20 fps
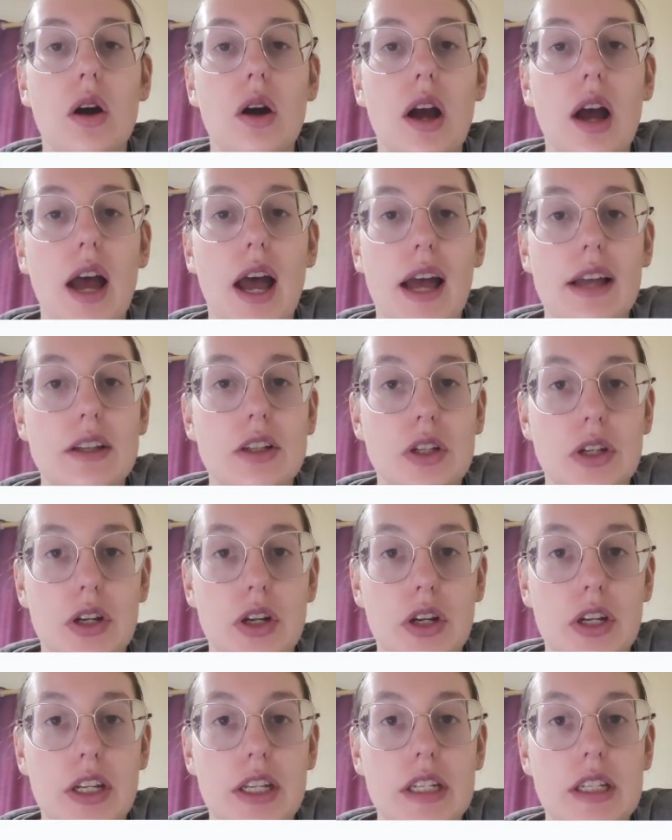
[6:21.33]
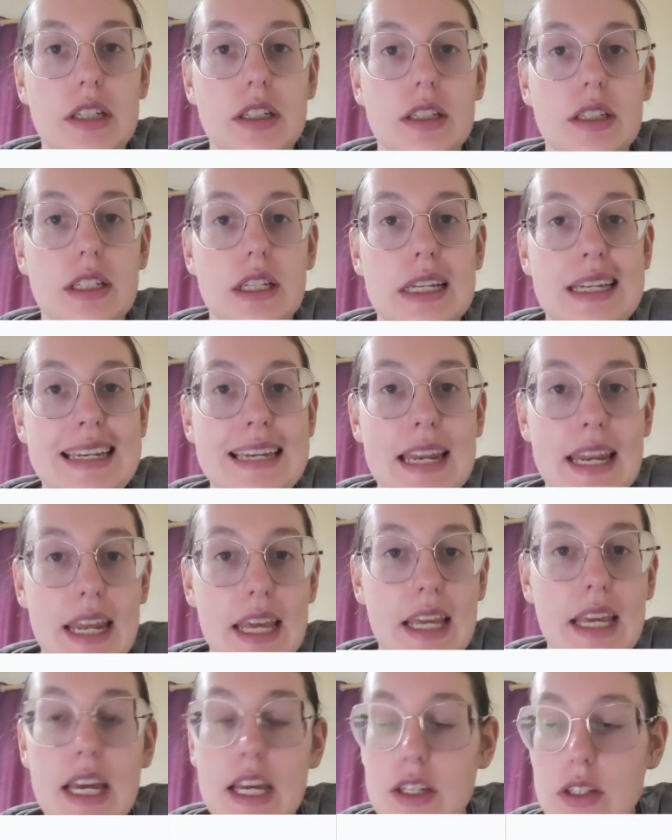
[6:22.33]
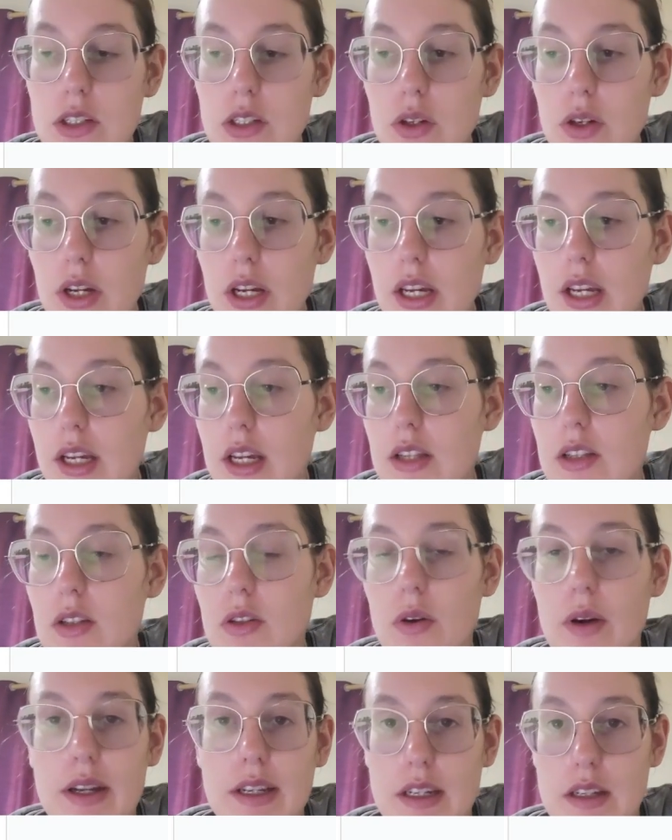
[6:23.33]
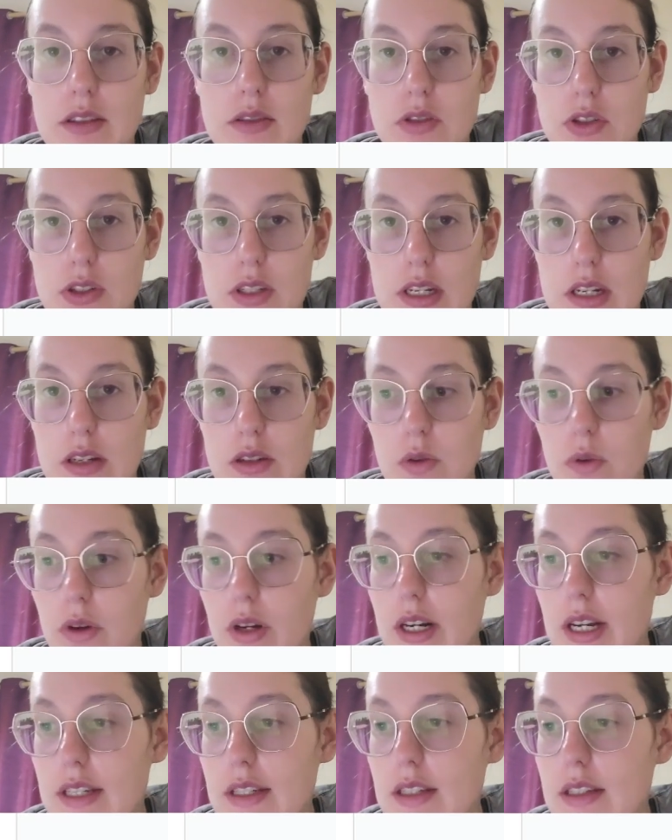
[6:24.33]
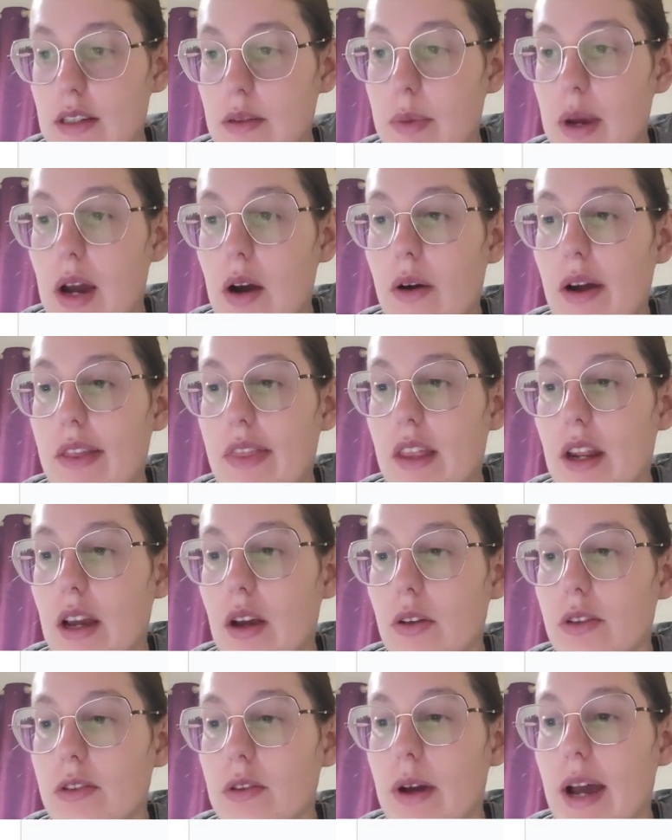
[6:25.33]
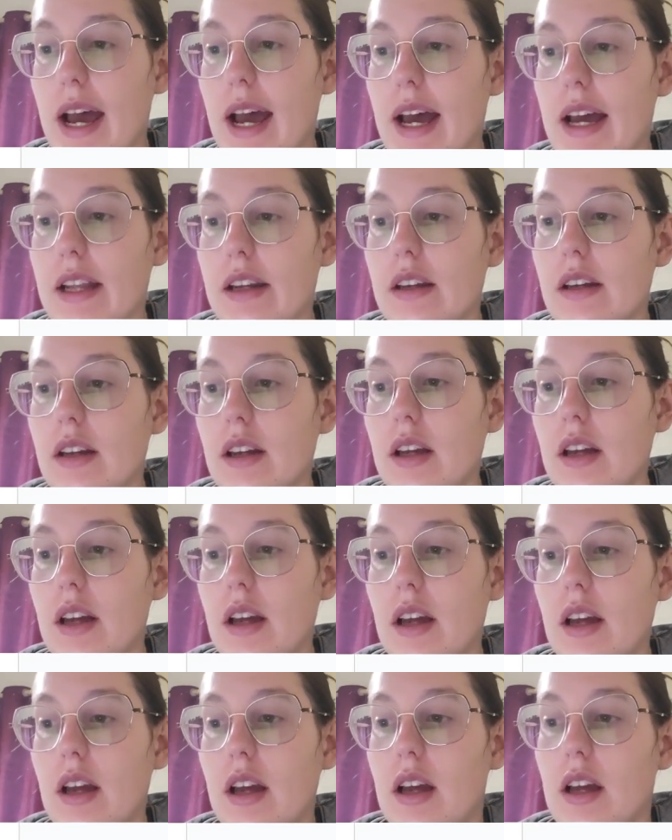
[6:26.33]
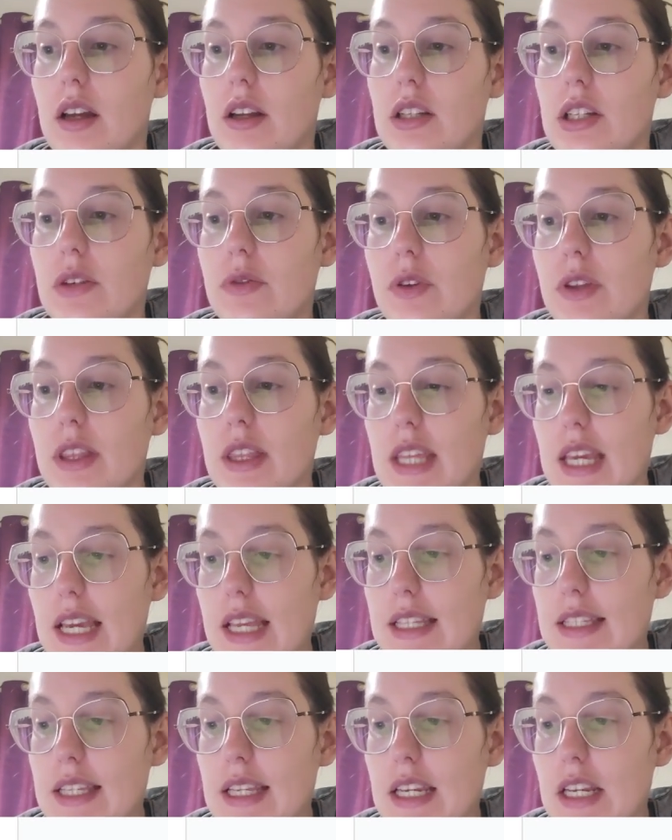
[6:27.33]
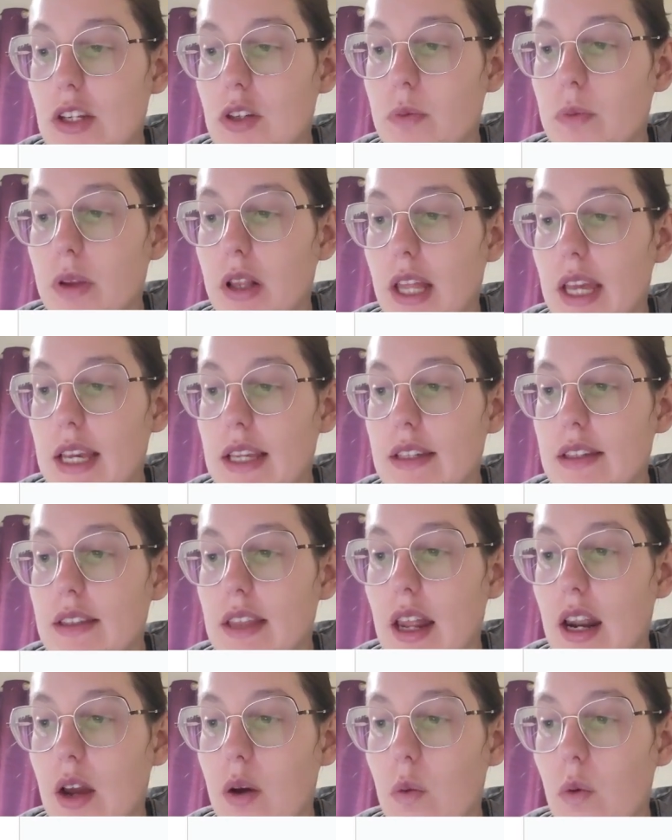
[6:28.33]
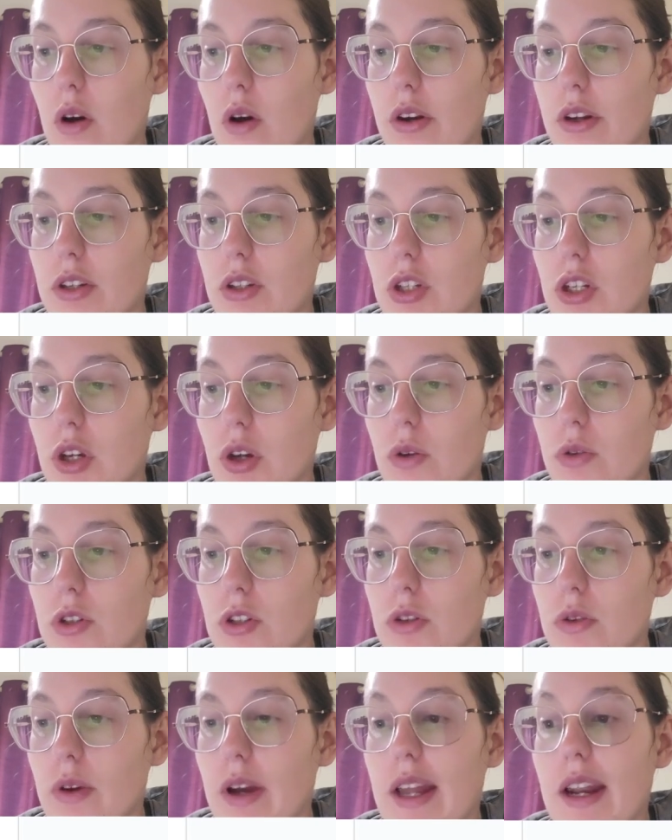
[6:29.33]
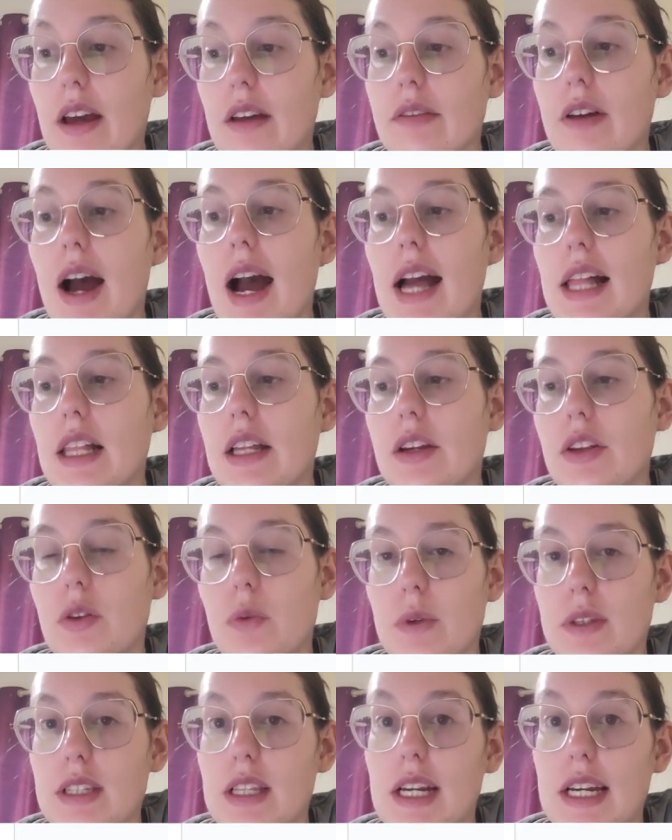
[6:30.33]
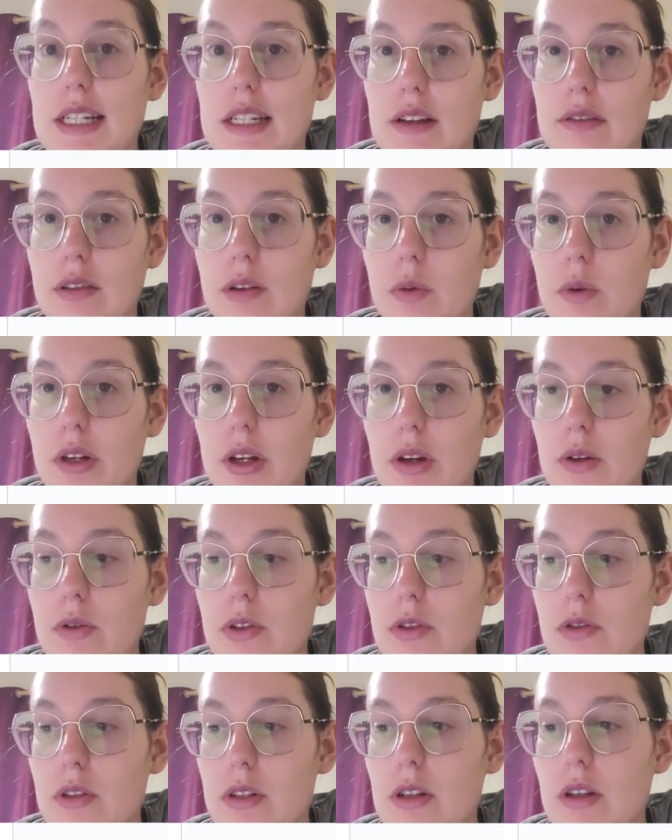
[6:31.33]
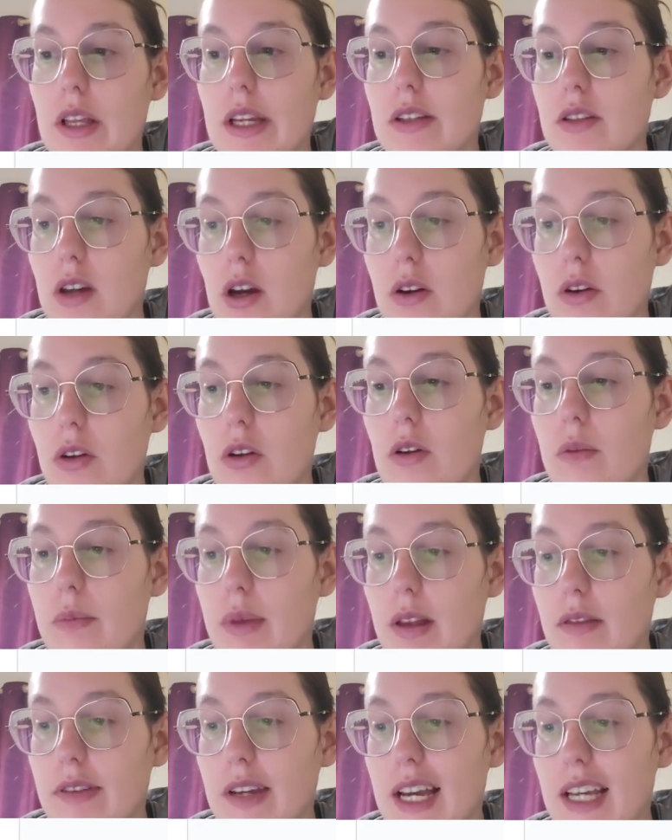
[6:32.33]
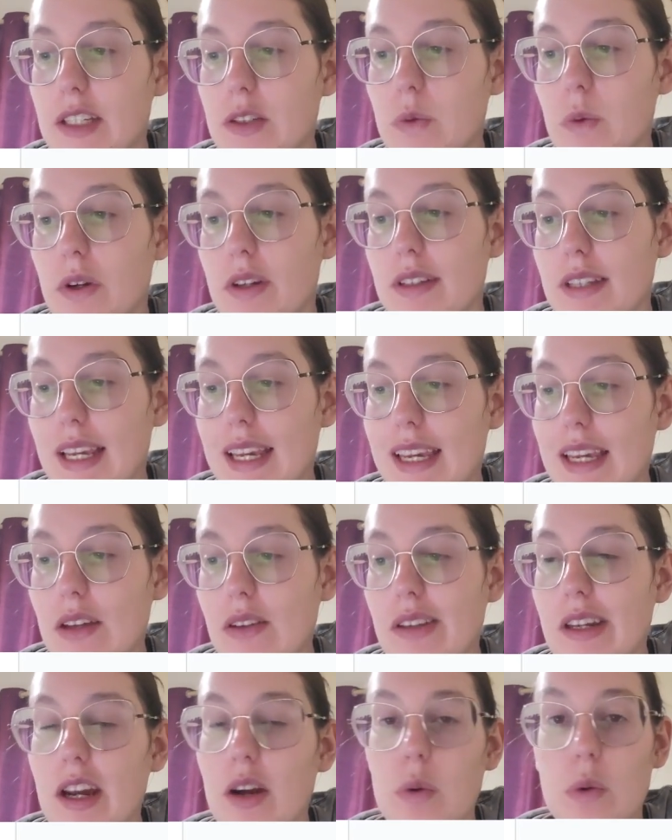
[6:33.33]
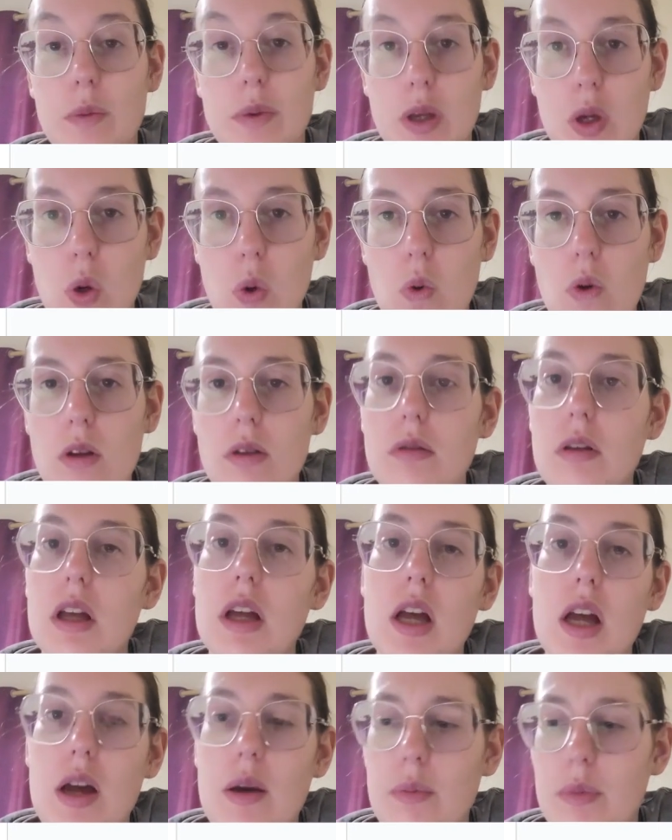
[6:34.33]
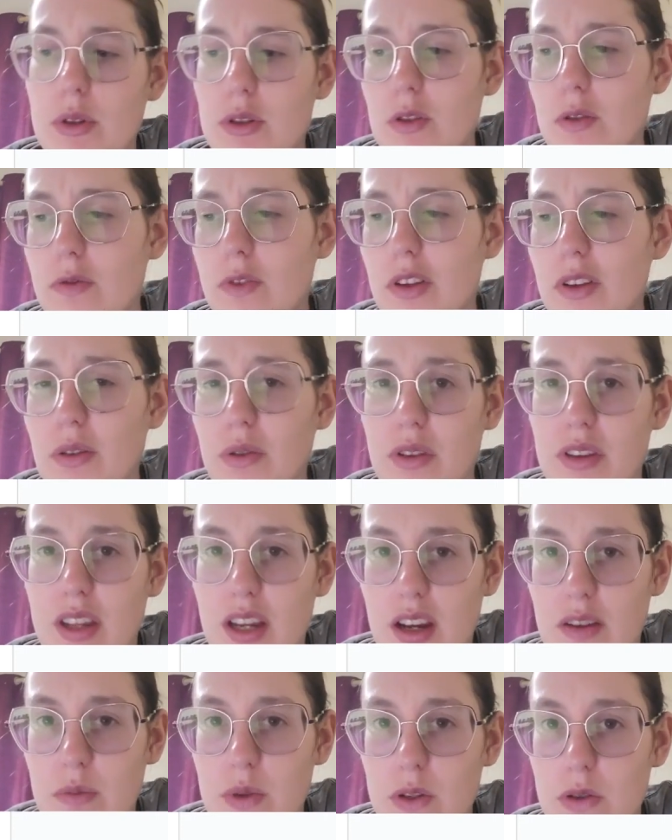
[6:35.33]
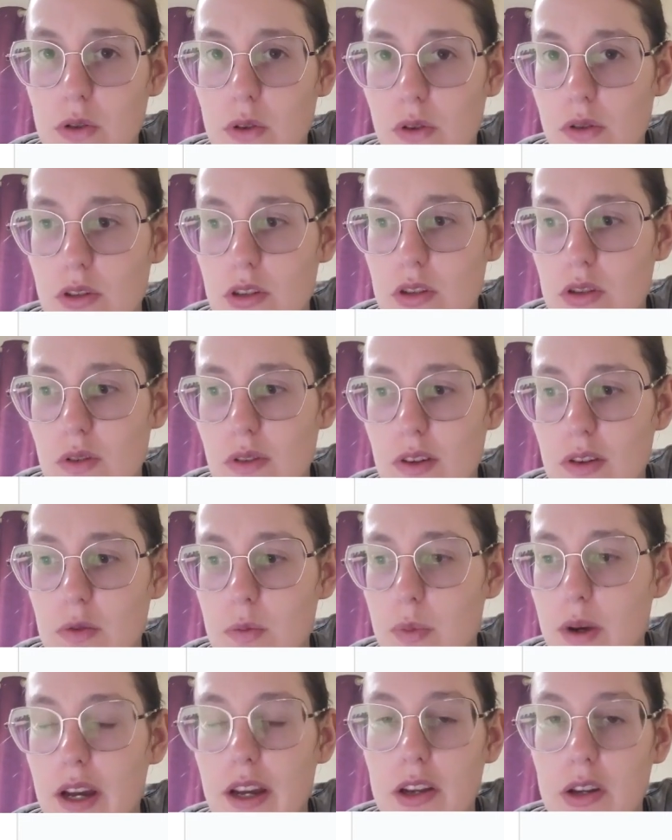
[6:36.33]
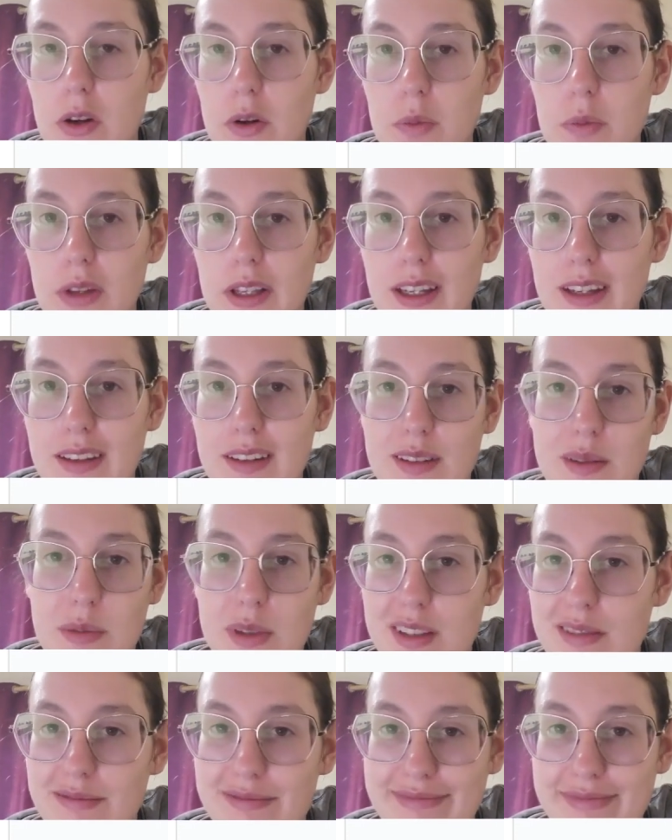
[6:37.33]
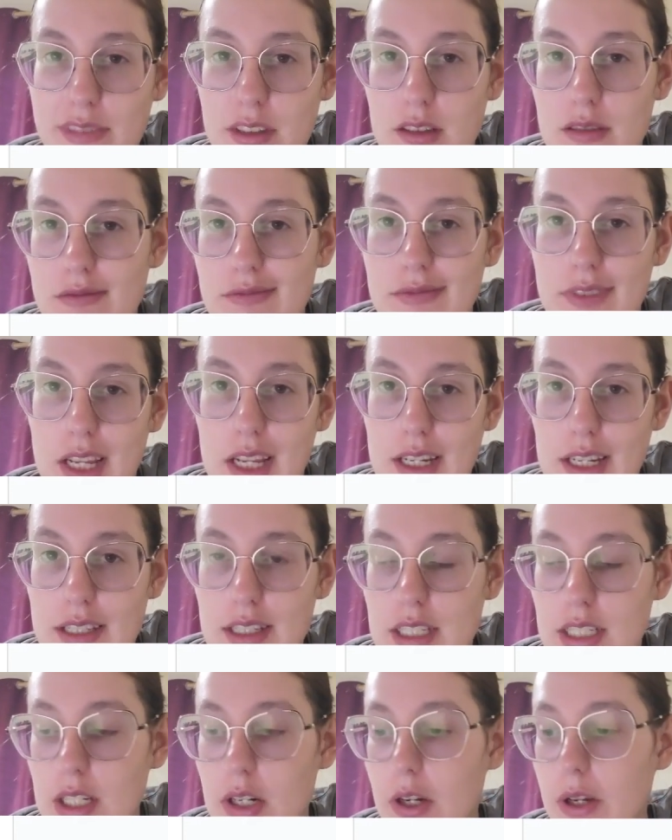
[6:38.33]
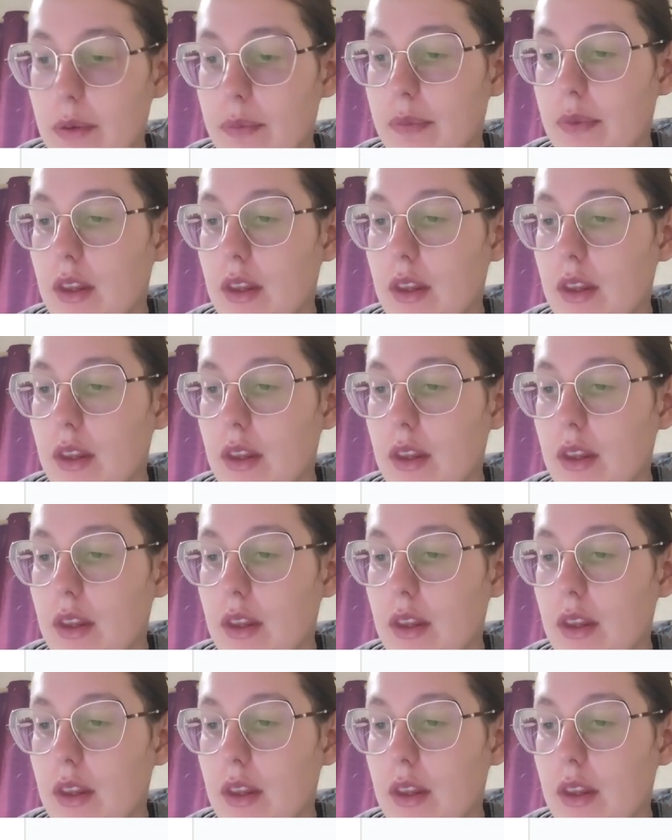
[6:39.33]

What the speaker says: had good knitting history, and so I just needed to organize it somehow. And then I also had different things in each place that I wanted to go to, and I've highlighted the ones that I definitely want to go to still, like Donegal and Belfast, whereas like Kildare would be cool, but so far the only thing I've been told to do there is buy a yarn blanket, and I'm like, not necessary.